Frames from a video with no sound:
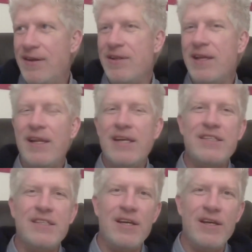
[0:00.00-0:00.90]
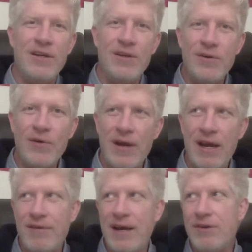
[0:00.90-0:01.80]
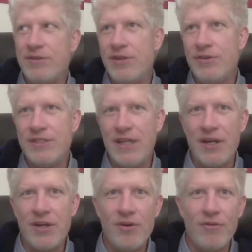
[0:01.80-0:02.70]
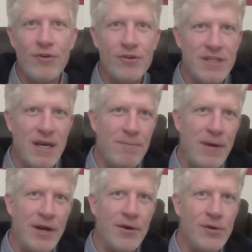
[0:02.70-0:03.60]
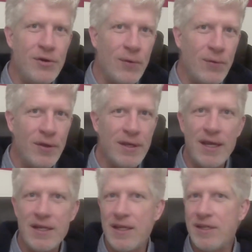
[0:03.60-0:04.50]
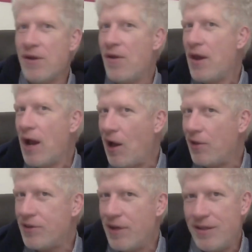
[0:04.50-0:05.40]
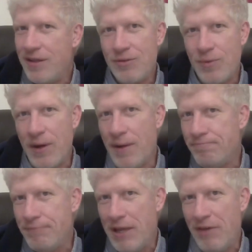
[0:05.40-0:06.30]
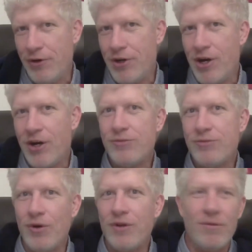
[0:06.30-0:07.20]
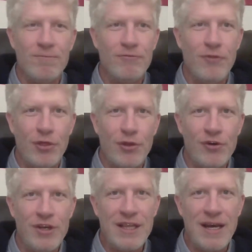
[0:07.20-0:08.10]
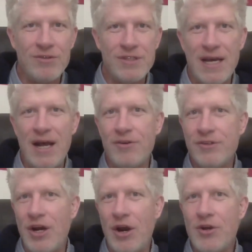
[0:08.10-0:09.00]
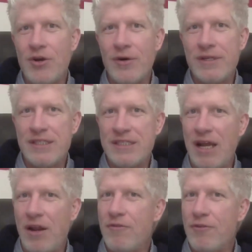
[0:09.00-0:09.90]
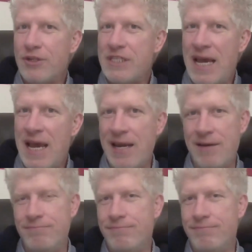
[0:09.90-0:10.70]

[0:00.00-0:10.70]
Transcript: Let's say you don't have a house that you're selling and you're a first-time buyer and you don't really get this. I'll say it this way. If your car's worth $30,000, are you going to sell it for 10?